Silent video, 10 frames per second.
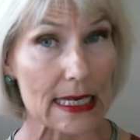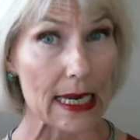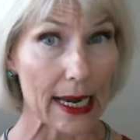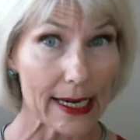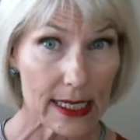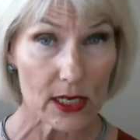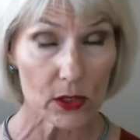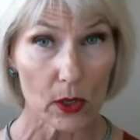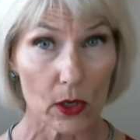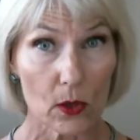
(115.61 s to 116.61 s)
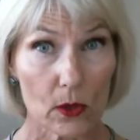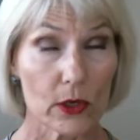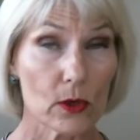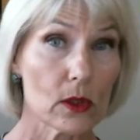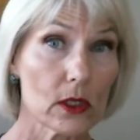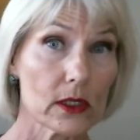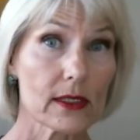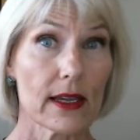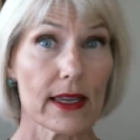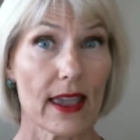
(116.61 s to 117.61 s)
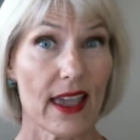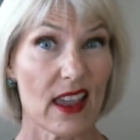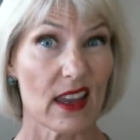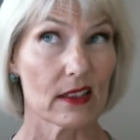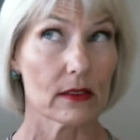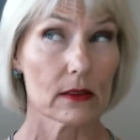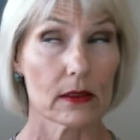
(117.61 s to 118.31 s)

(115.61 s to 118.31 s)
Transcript: 90-year-old who looks like a,